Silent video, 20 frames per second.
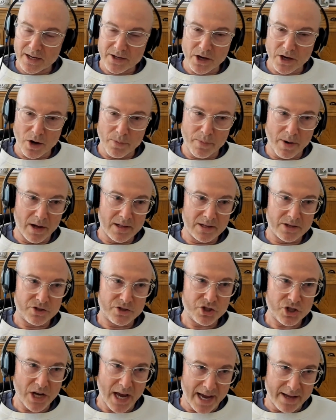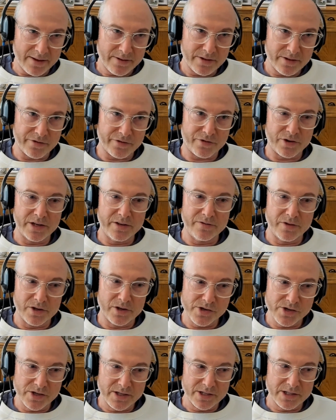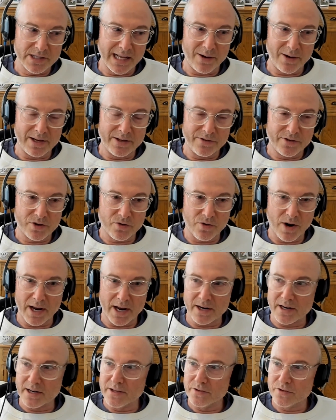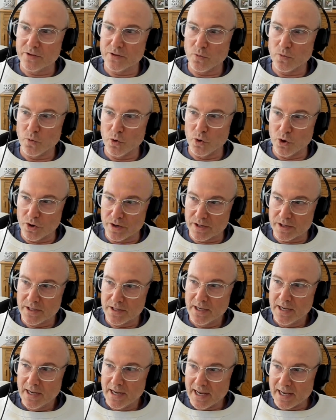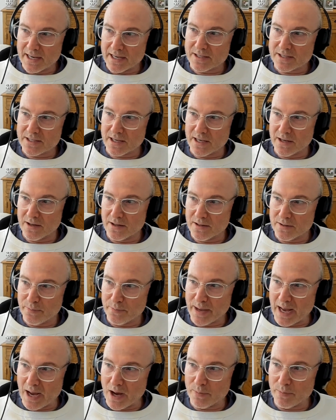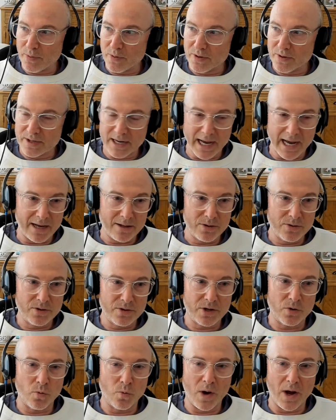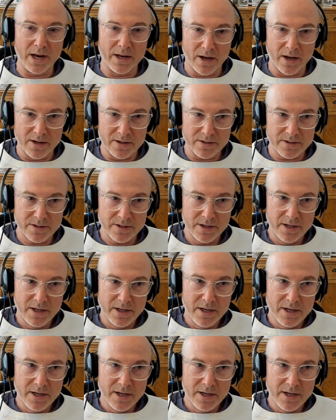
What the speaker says: Copilot Chat, the free version, is now integrated into Word, Excel, PowerPoint, Outlook, and OneNote.